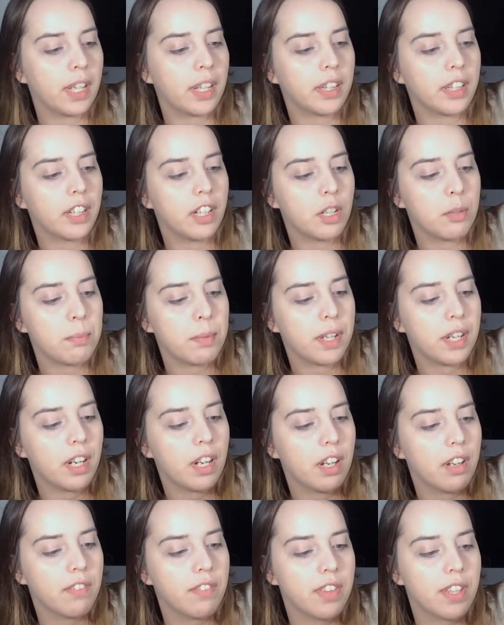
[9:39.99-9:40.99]
a little bit
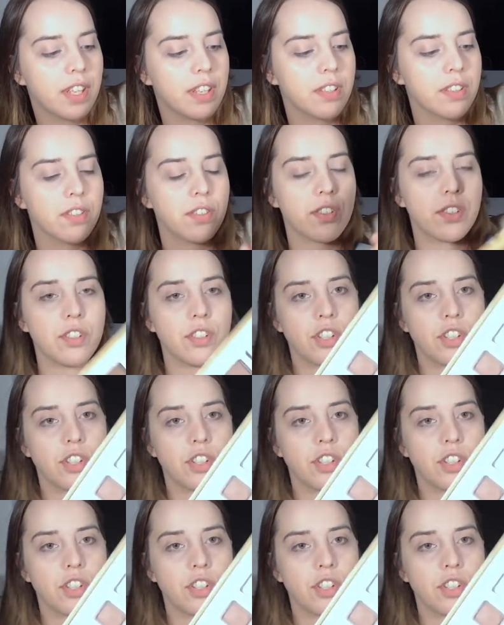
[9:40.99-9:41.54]
of this